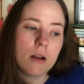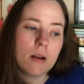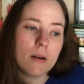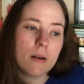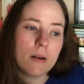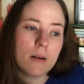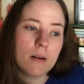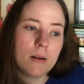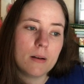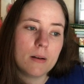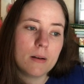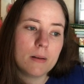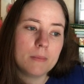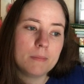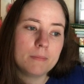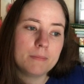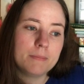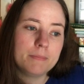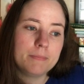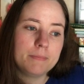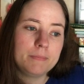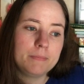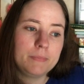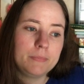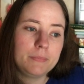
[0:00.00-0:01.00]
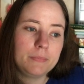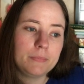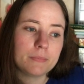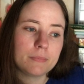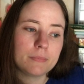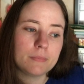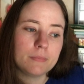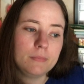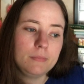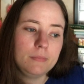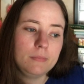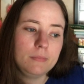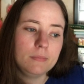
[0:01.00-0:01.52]
Um,
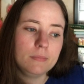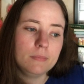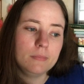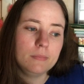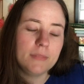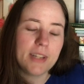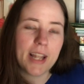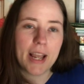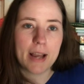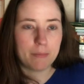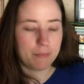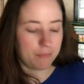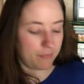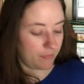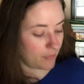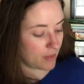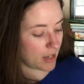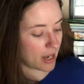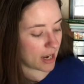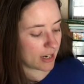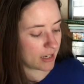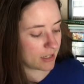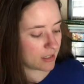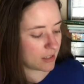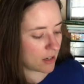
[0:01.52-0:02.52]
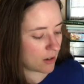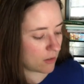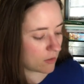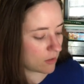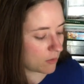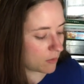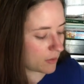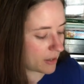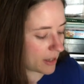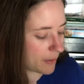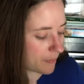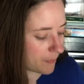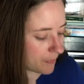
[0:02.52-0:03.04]
yeah, I guess I'll go
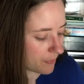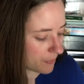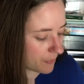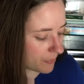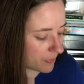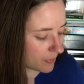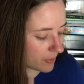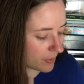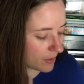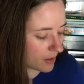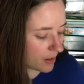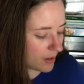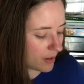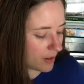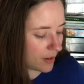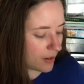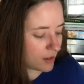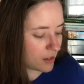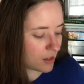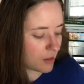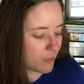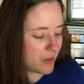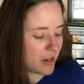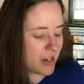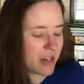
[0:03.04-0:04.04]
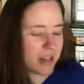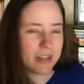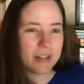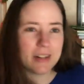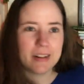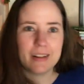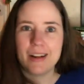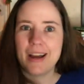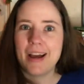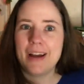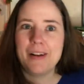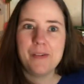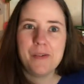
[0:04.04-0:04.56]
with that.
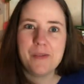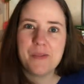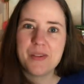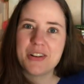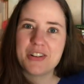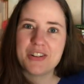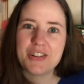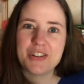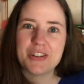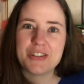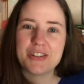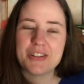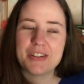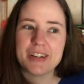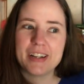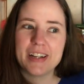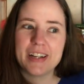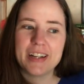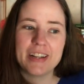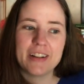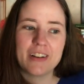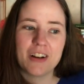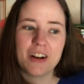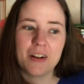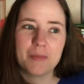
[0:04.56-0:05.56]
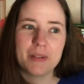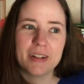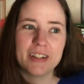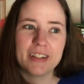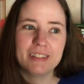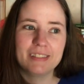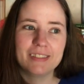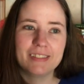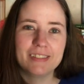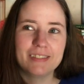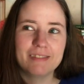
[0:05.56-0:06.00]
Comedian. I don't watch any comedy.